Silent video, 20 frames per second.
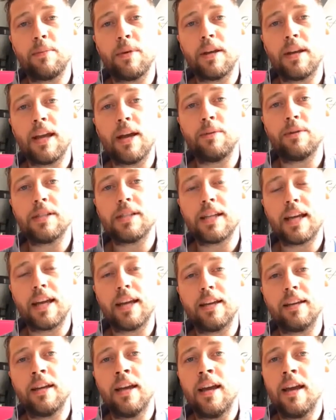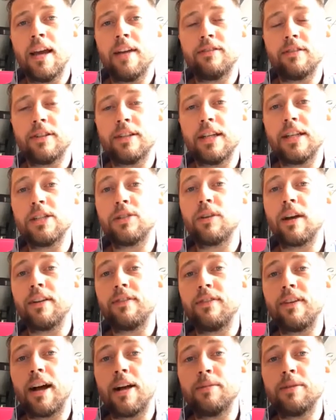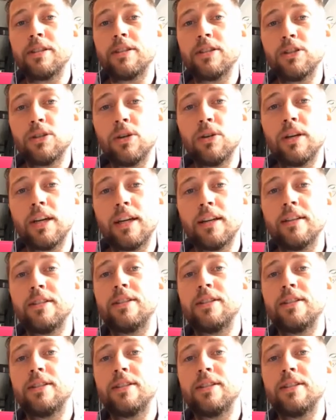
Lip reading: But now we're saying everyone needs great farmers and you're it.